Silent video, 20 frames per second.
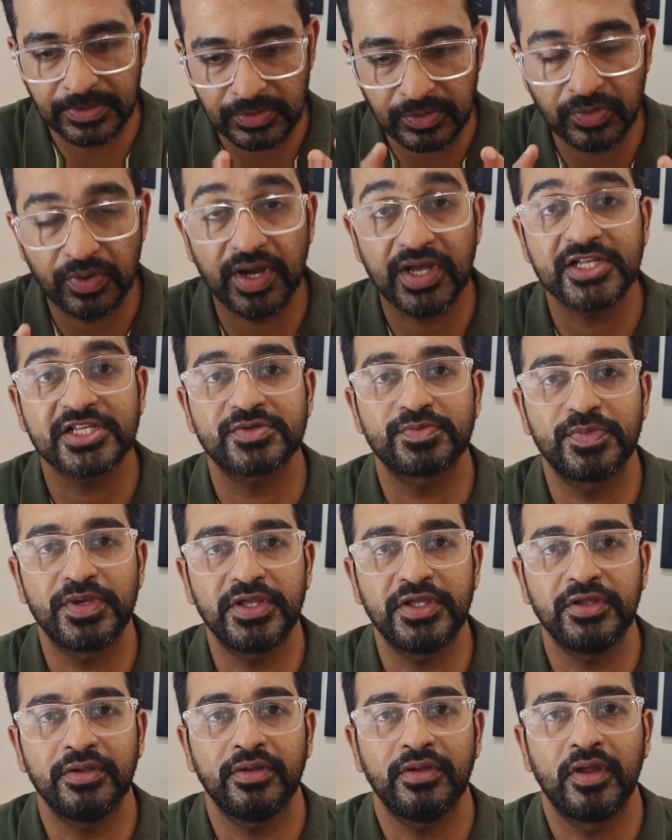you ask
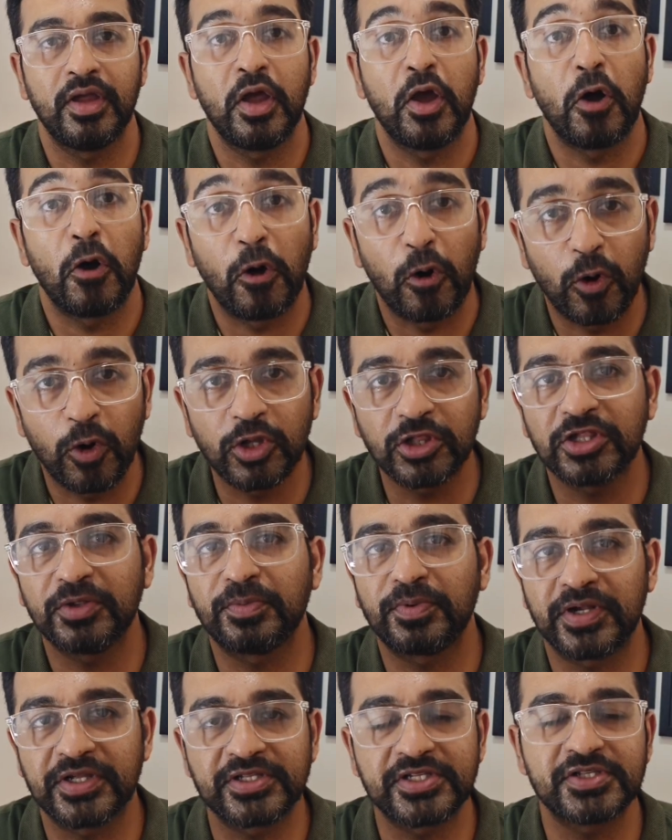me, all the
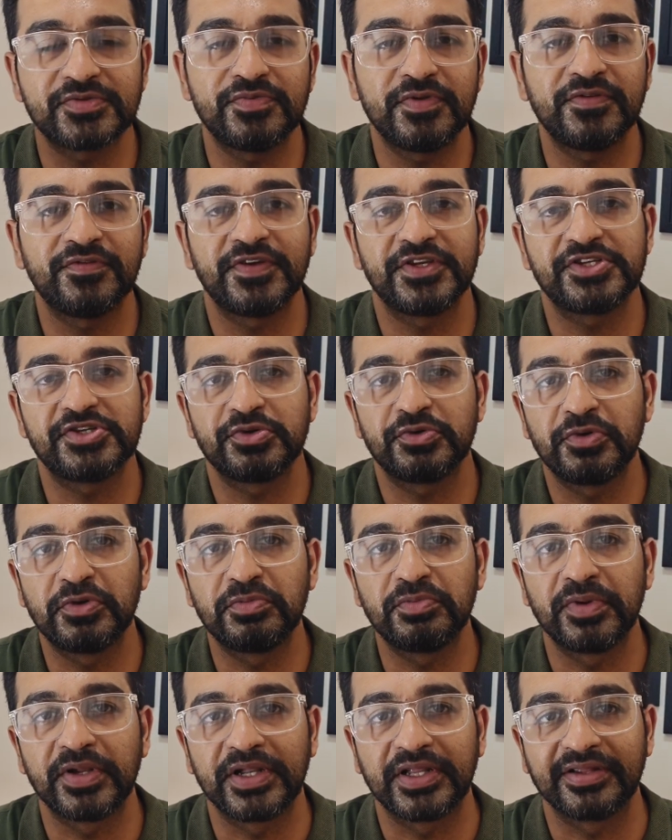branches will fetch you
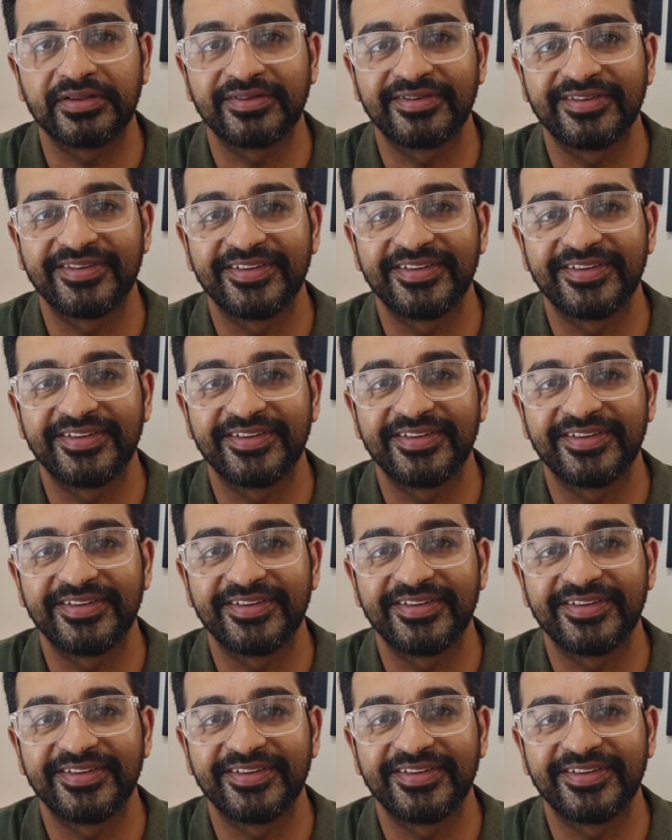good money.